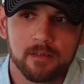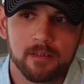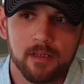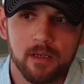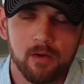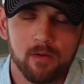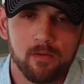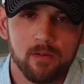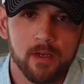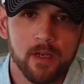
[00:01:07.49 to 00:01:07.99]

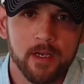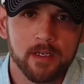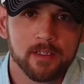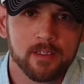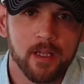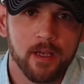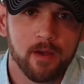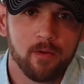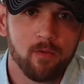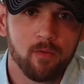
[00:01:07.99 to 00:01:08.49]
So the
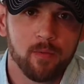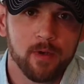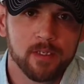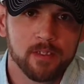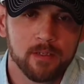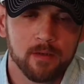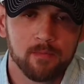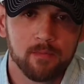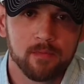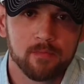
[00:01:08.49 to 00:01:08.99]
next thing will be
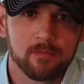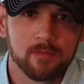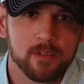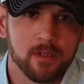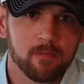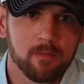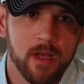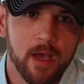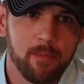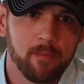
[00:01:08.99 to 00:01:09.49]
some
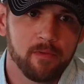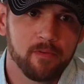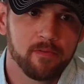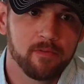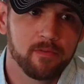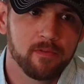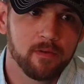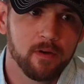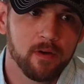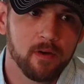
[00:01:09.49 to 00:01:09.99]
type
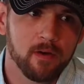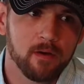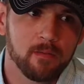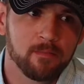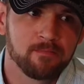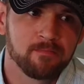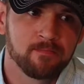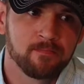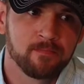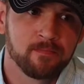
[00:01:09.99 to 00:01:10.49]

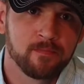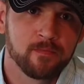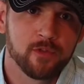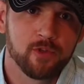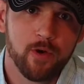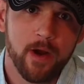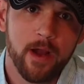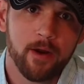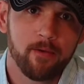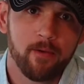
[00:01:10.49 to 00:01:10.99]
of
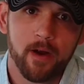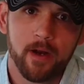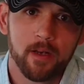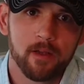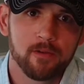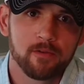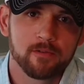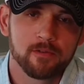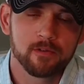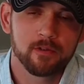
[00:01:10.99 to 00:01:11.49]
drag
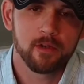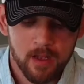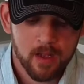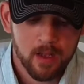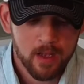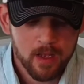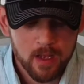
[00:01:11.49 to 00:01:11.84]
radials.